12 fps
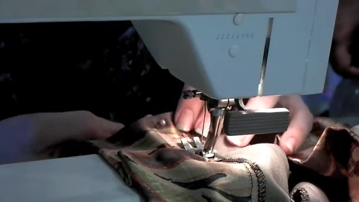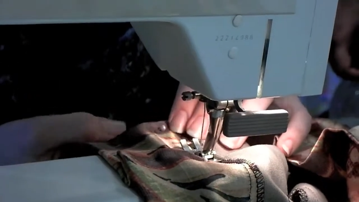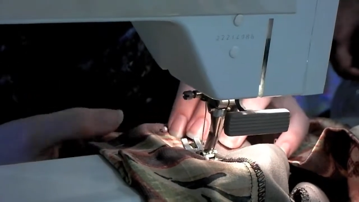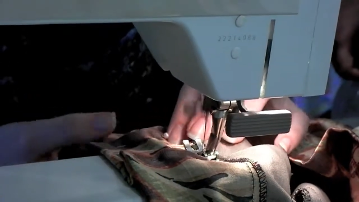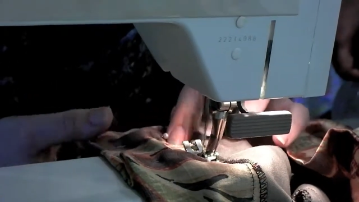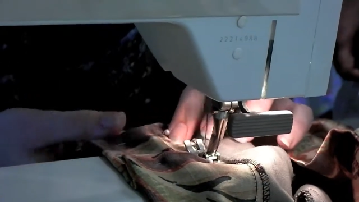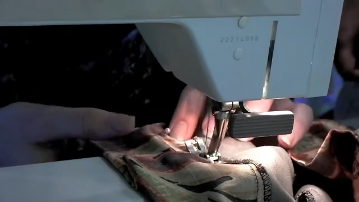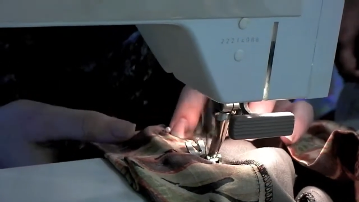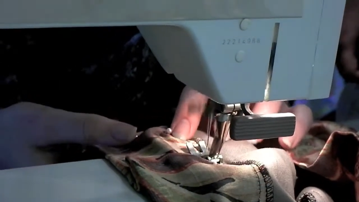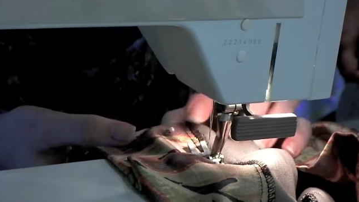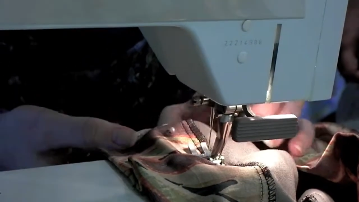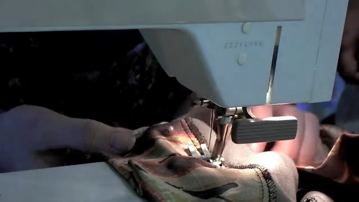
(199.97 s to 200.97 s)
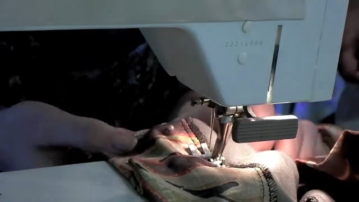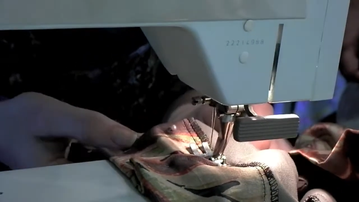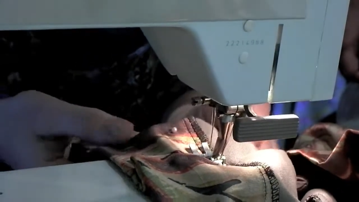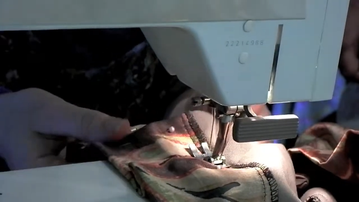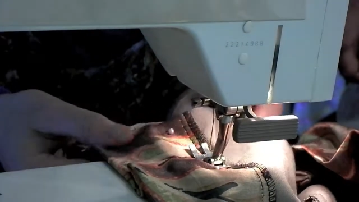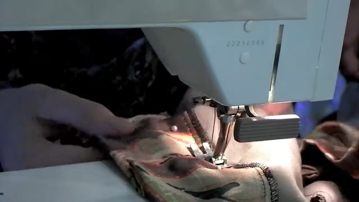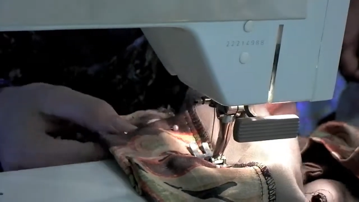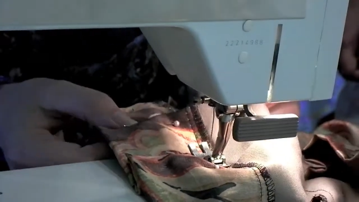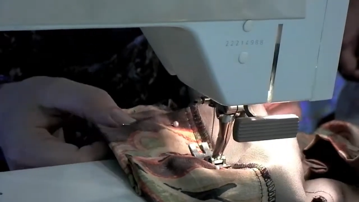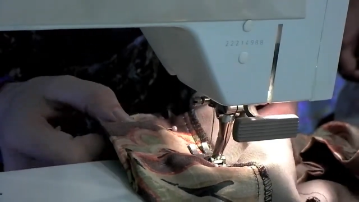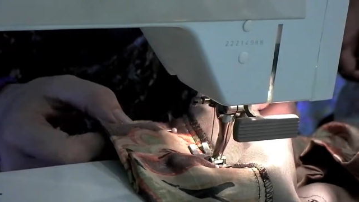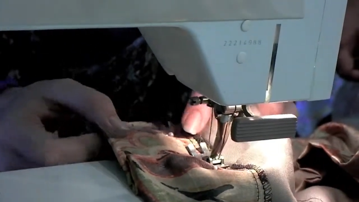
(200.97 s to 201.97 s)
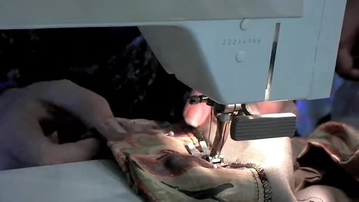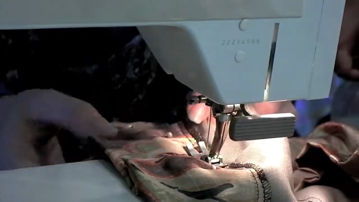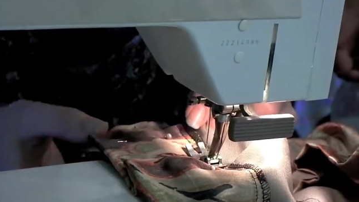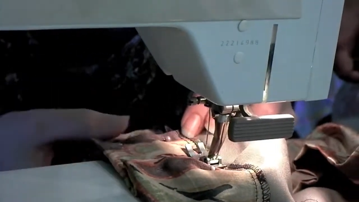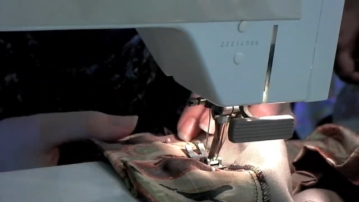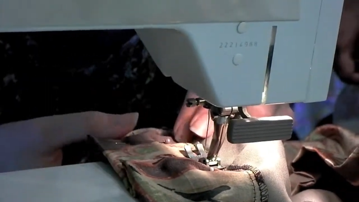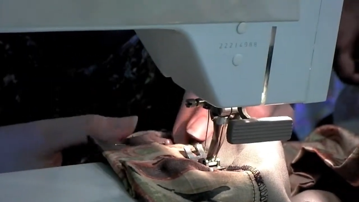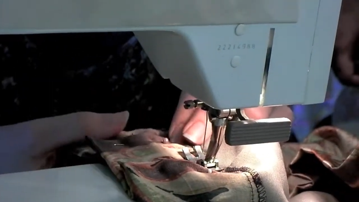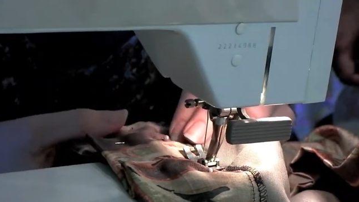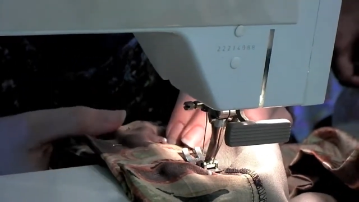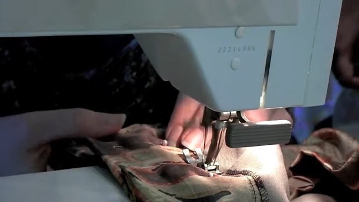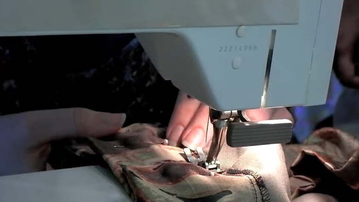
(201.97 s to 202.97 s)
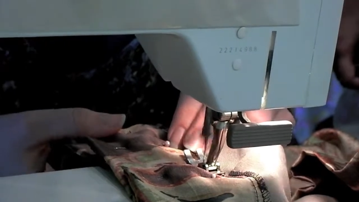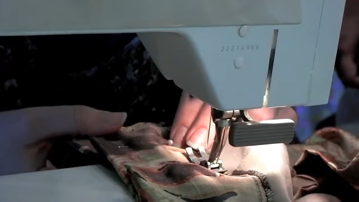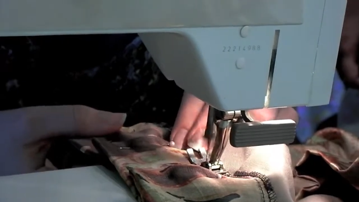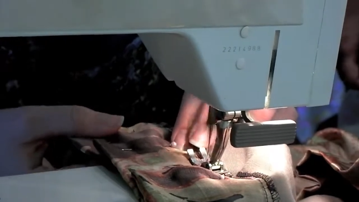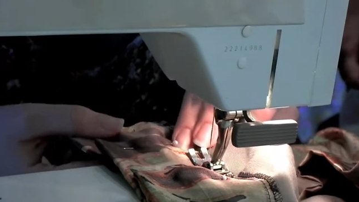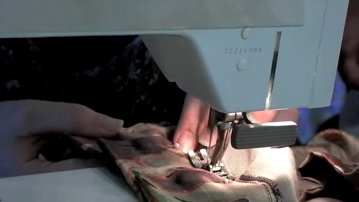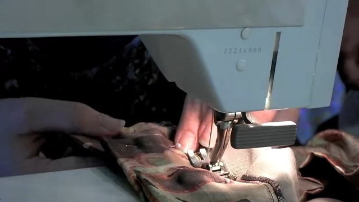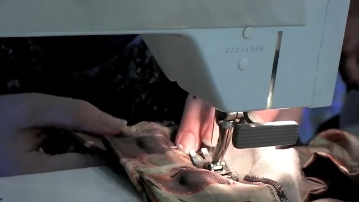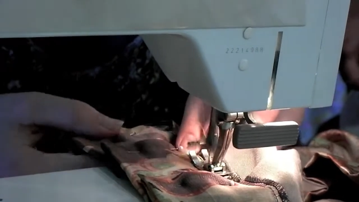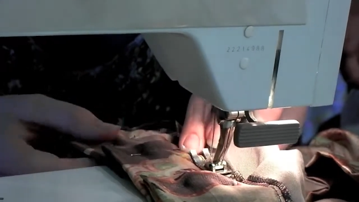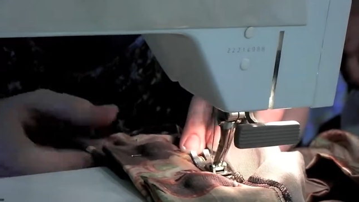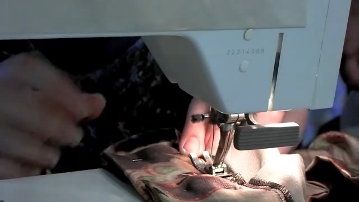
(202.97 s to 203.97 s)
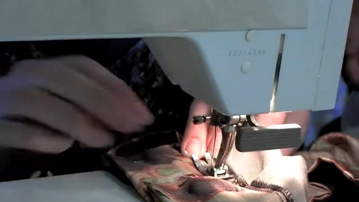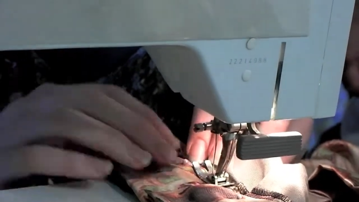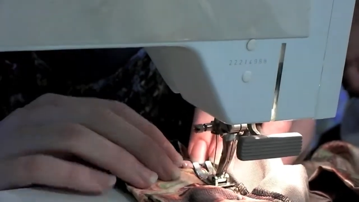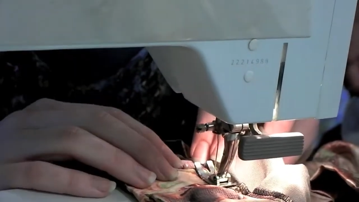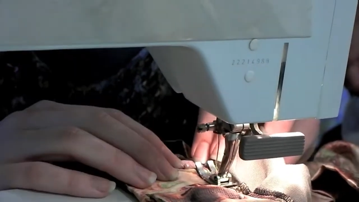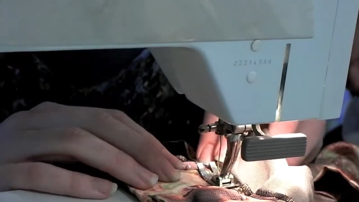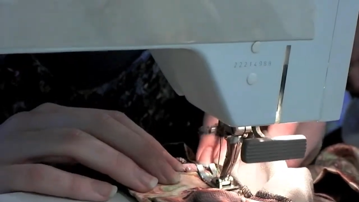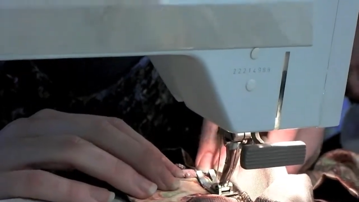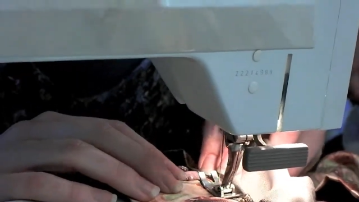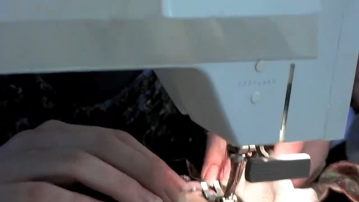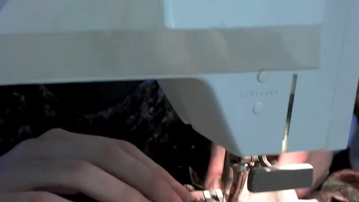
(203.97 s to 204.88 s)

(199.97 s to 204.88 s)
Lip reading: Nobody's mouth can be seen.